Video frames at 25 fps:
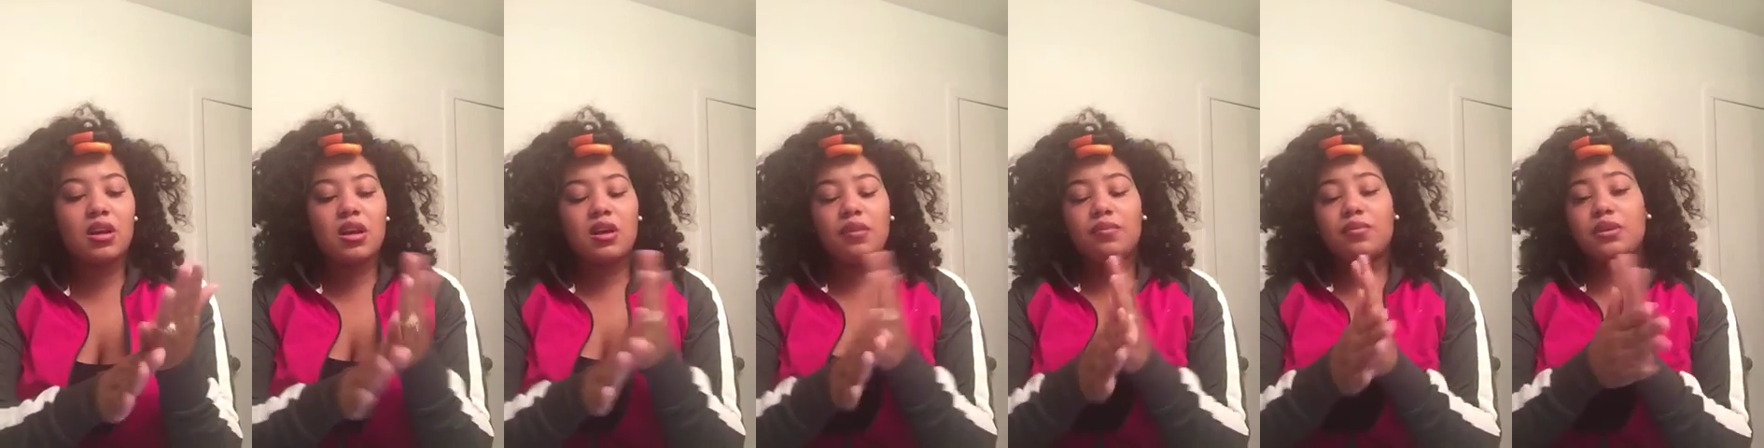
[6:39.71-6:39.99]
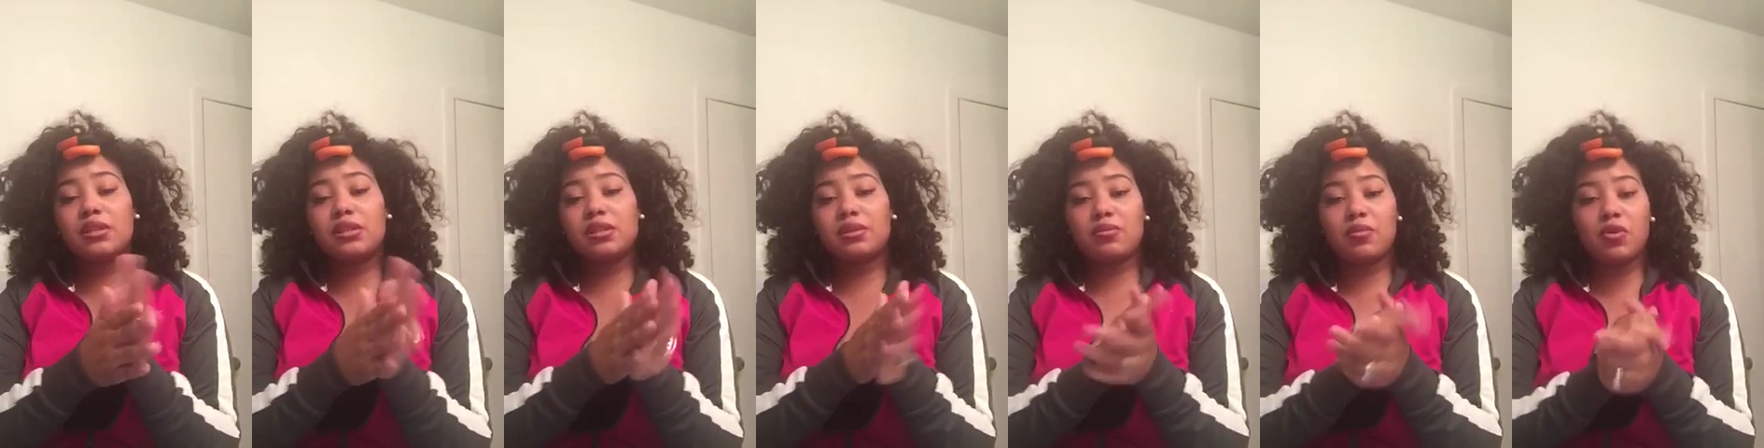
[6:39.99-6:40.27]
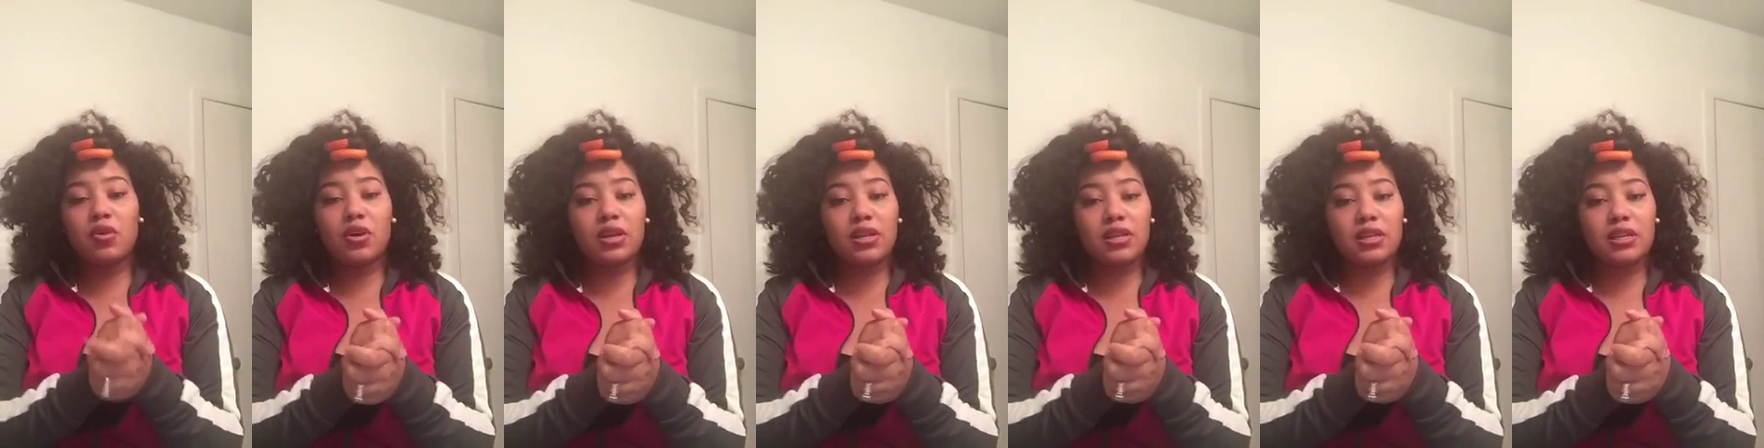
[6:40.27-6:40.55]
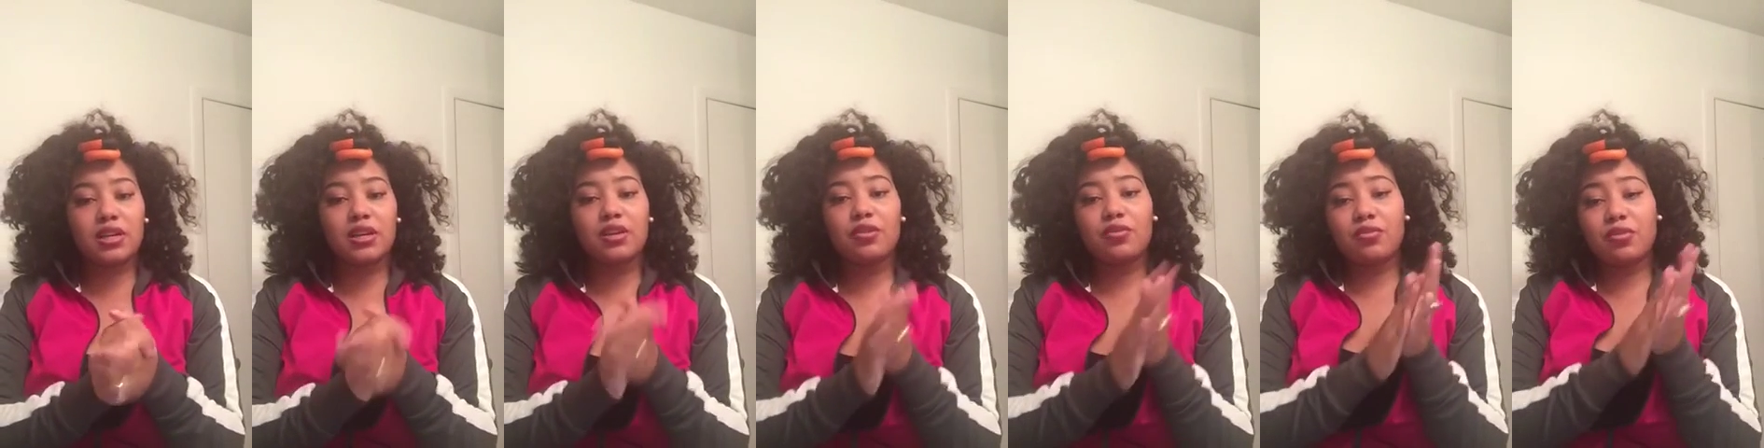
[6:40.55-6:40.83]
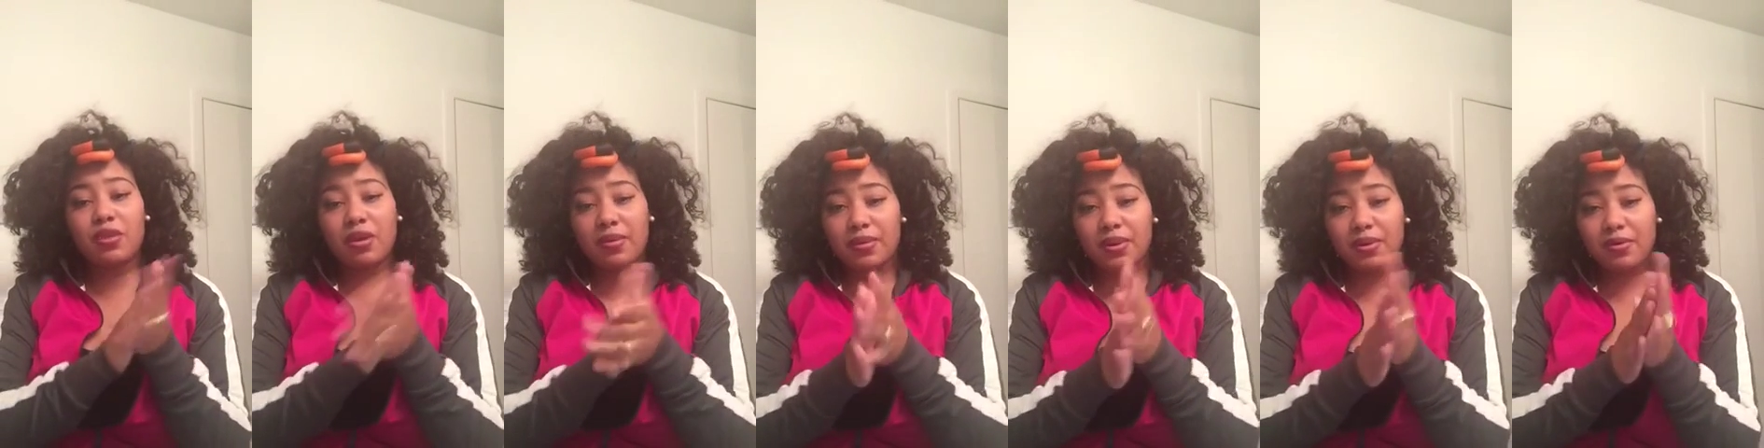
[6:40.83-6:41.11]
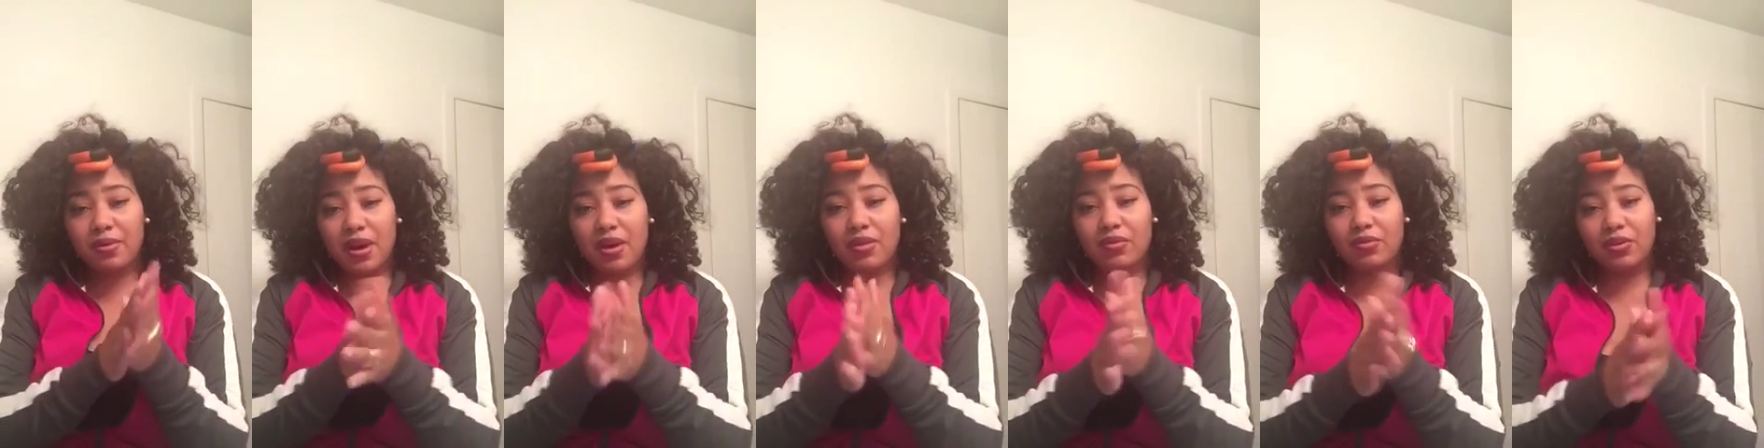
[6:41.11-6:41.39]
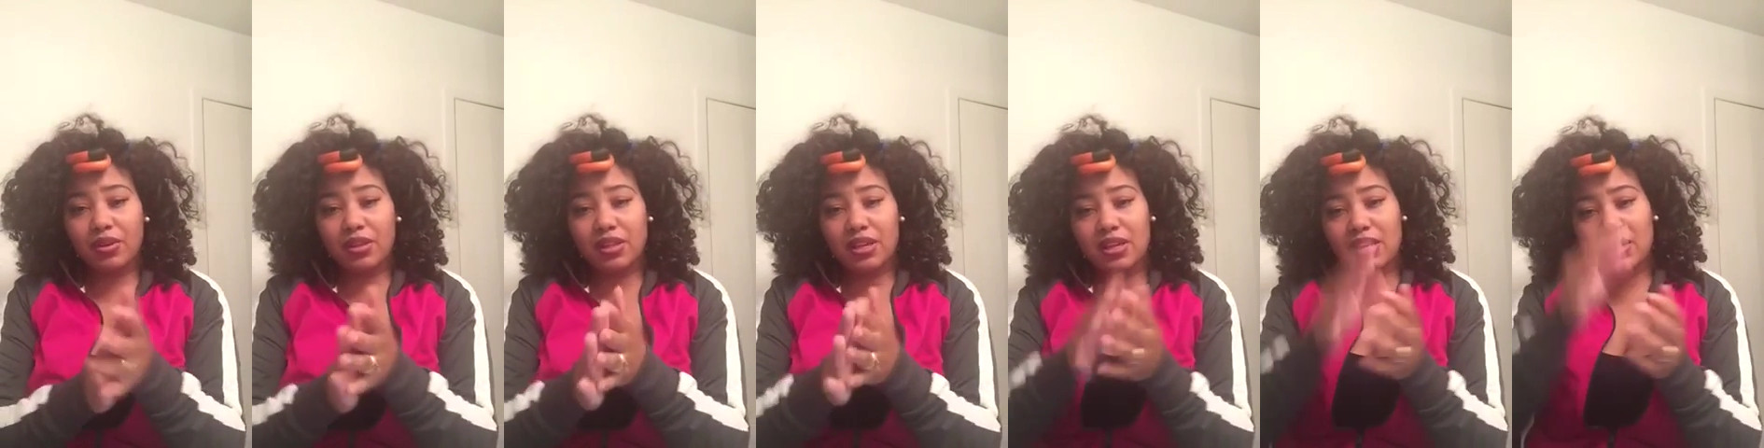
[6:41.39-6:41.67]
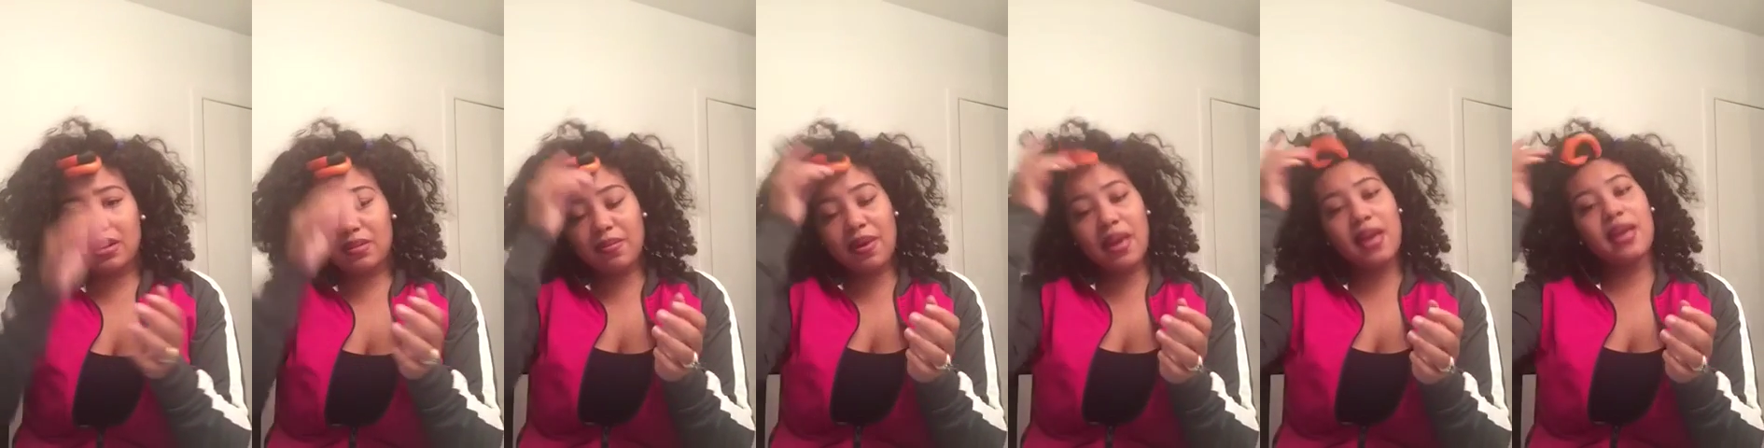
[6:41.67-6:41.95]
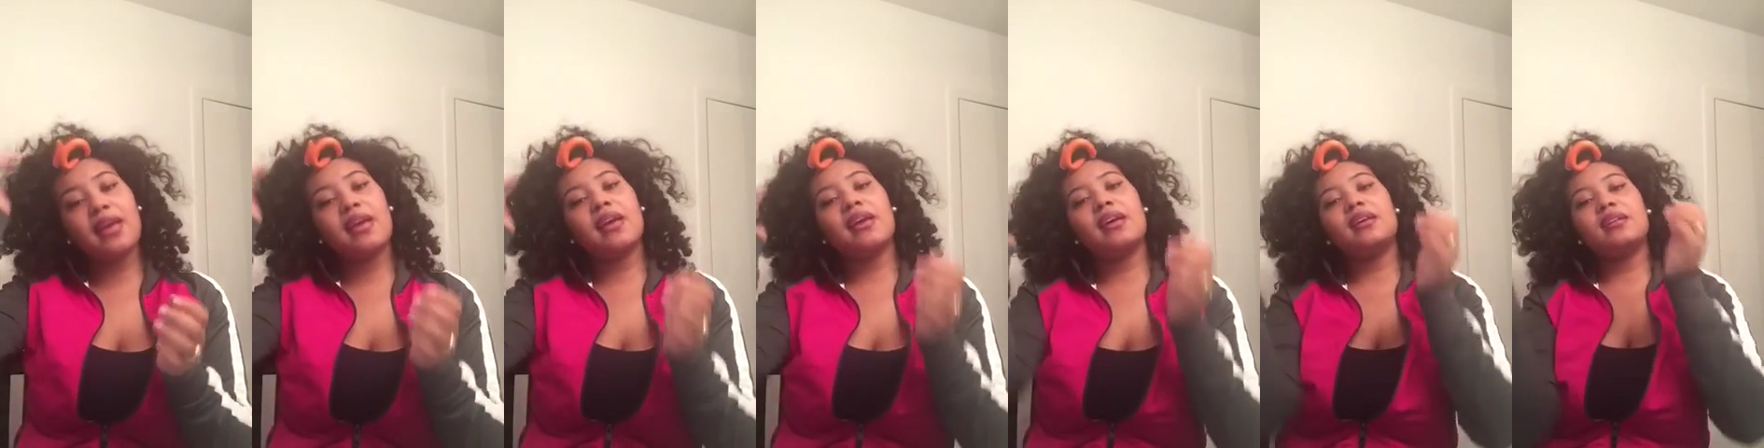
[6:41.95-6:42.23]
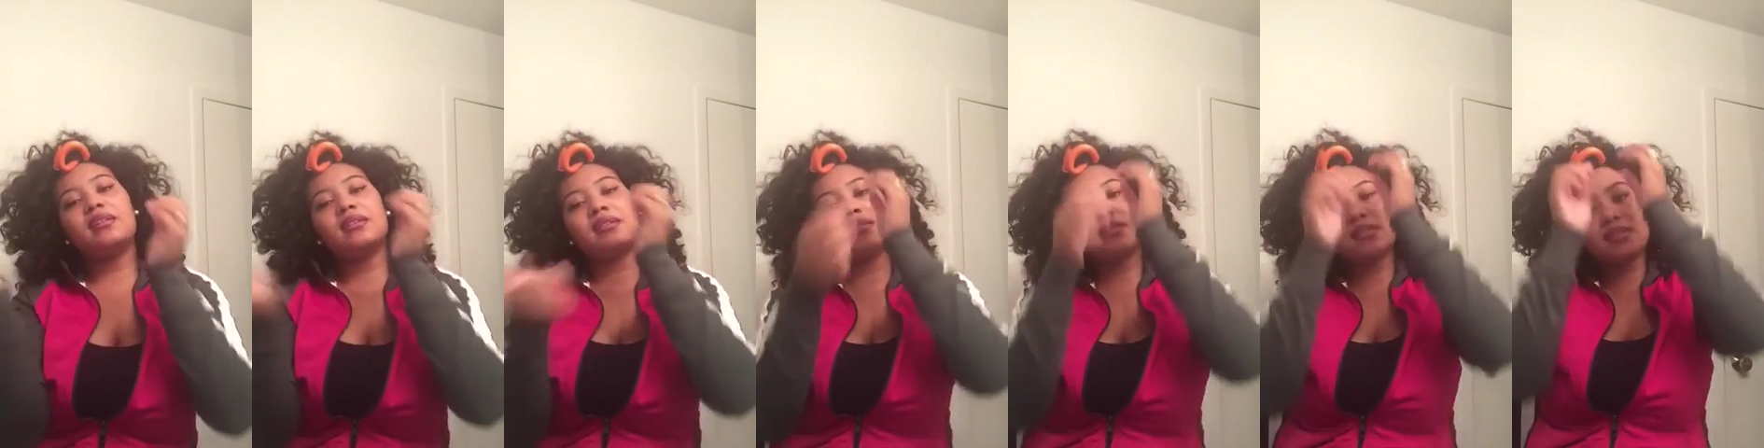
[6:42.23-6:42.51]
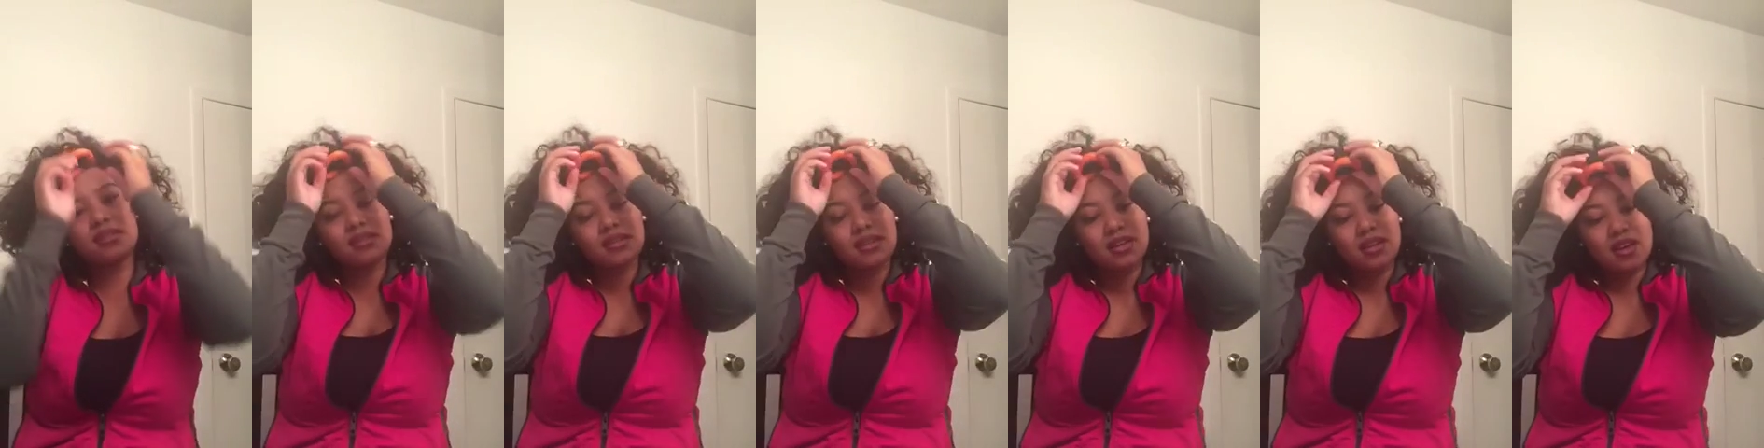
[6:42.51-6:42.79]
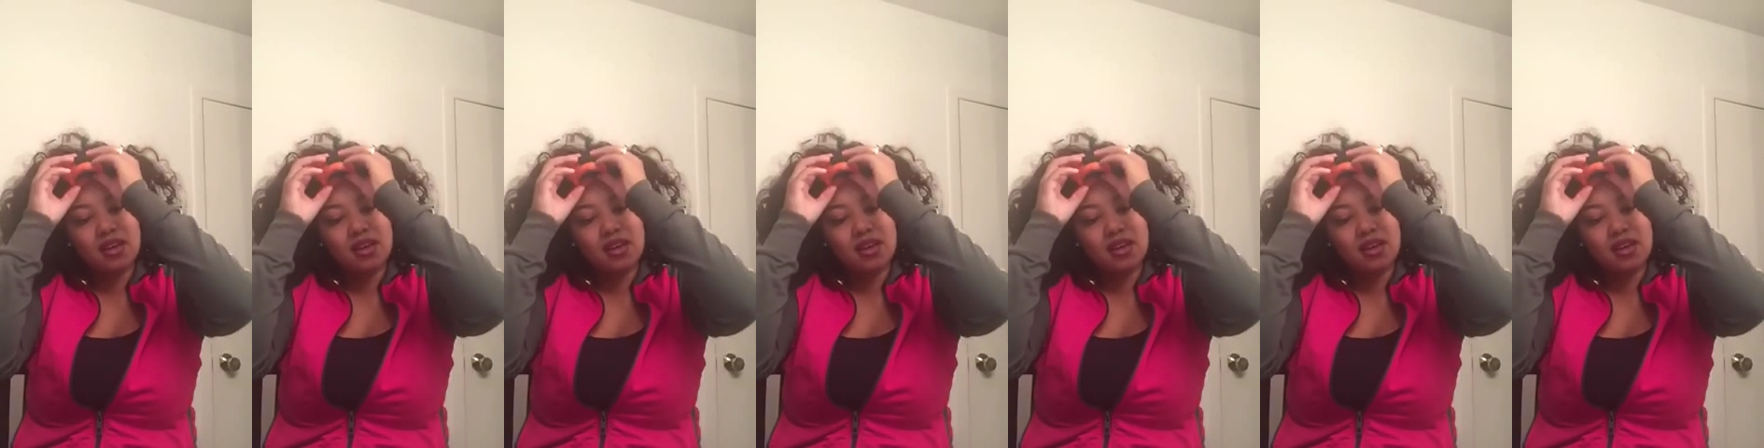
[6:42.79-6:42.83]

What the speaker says: put some oil in it, rub it around really good in my hands,